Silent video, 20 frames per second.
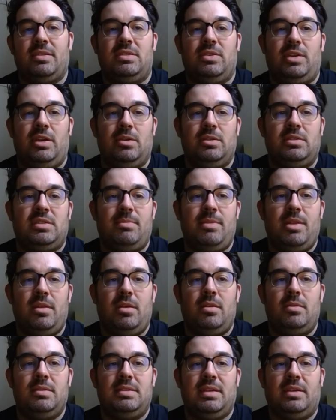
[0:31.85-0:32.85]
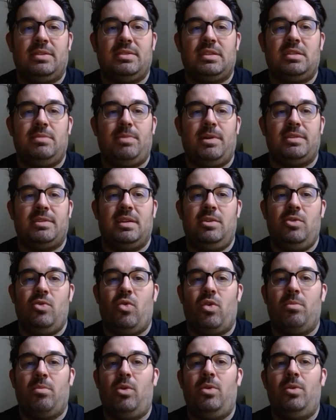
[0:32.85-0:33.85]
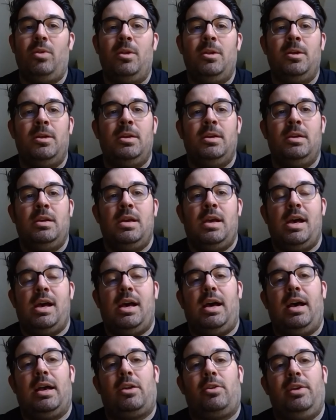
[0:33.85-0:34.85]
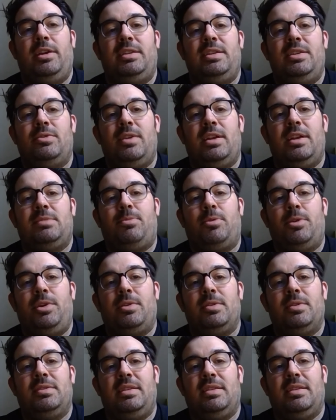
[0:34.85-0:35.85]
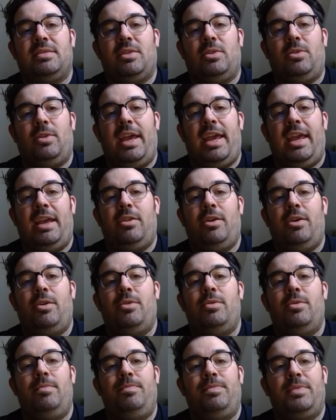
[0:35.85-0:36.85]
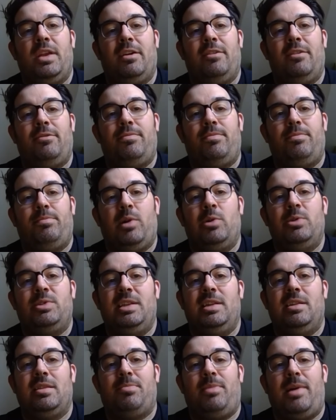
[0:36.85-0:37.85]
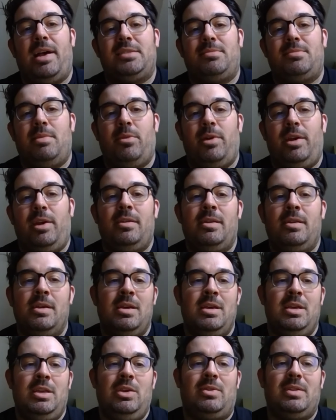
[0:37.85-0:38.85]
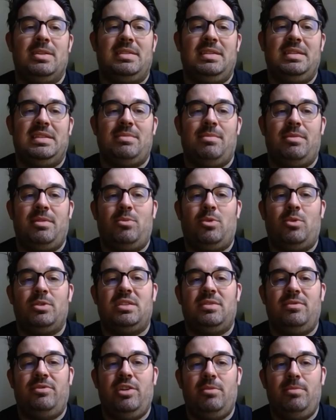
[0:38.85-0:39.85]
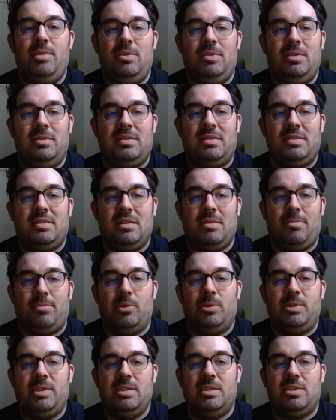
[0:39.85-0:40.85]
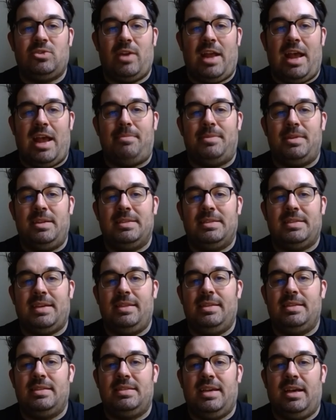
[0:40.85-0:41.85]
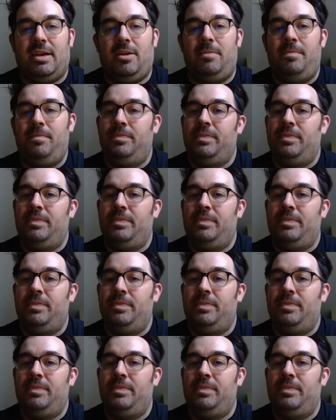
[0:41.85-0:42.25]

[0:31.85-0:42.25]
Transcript: So here's some of the cells expressing normal creatine transporter. You can see this little halo of protein at the plasma membrane. You can see some of the more severe mutants, the proteins trapped inside the cell.